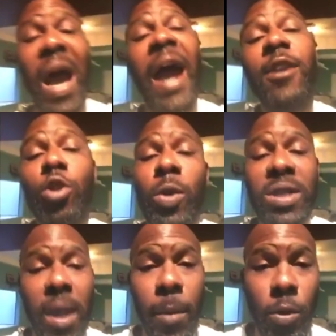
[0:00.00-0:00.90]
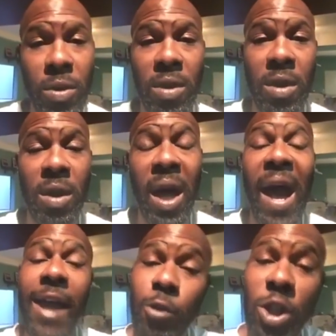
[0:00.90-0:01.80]
I know what it's about.
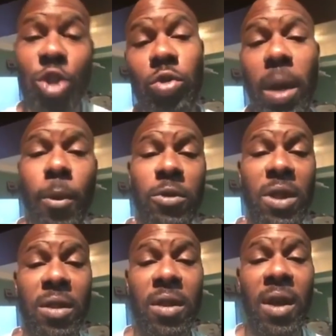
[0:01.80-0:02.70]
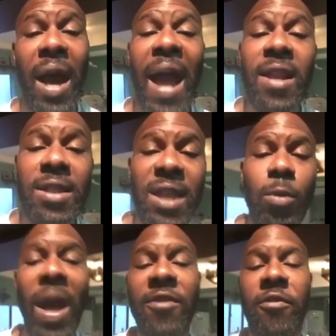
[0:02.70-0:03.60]
I know the truth about it. I'm not
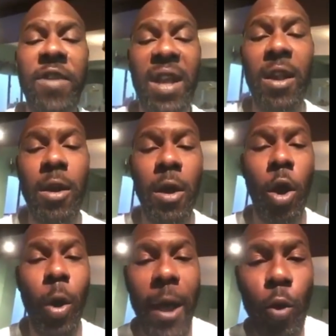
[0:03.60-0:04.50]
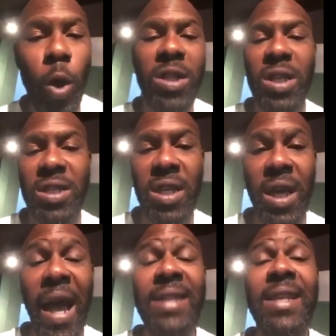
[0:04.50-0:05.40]
saying what I feel or I want to
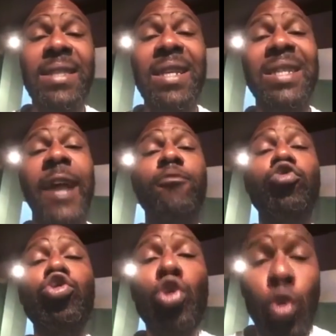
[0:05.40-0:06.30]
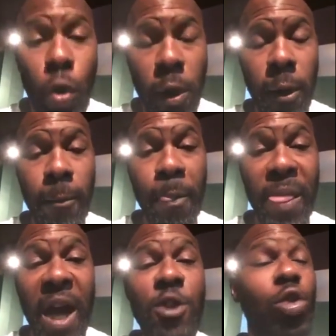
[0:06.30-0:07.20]
say. I'm saying things I know.
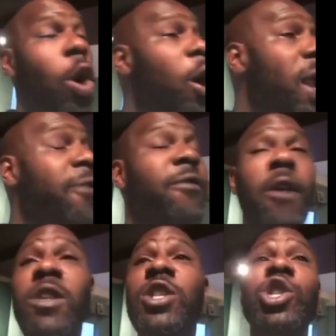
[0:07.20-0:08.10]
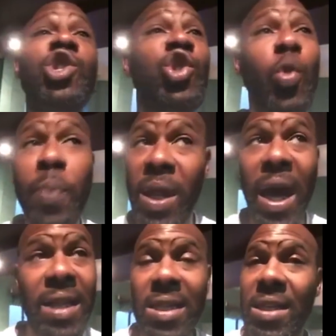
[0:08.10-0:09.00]
And you all are very stupid
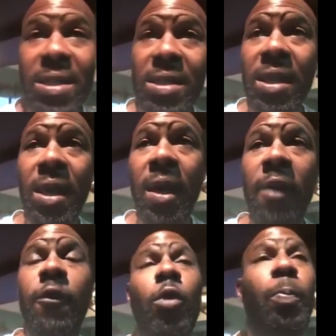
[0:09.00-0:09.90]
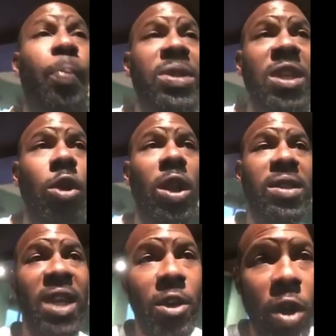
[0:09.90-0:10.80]
artists for putting all
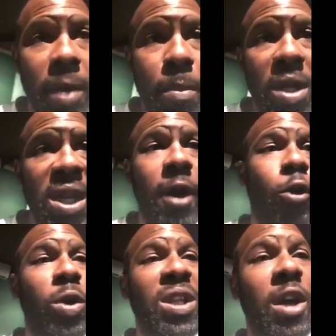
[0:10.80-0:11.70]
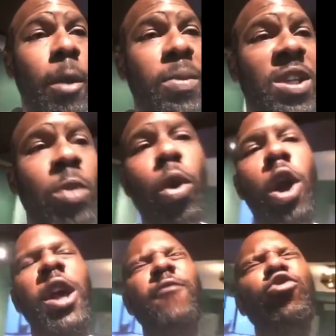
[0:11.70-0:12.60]
your, taking all your money and going in a competition where
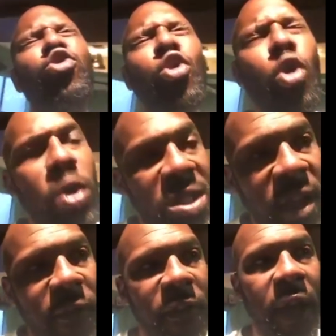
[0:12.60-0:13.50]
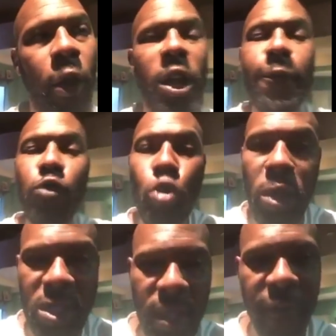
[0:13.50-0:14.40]
all you know is not fair. All you
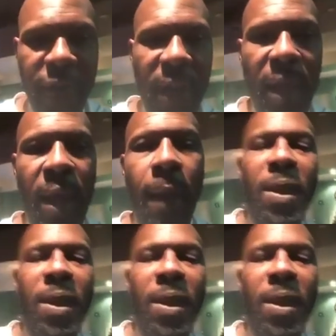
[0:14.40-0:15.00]
know is not fair.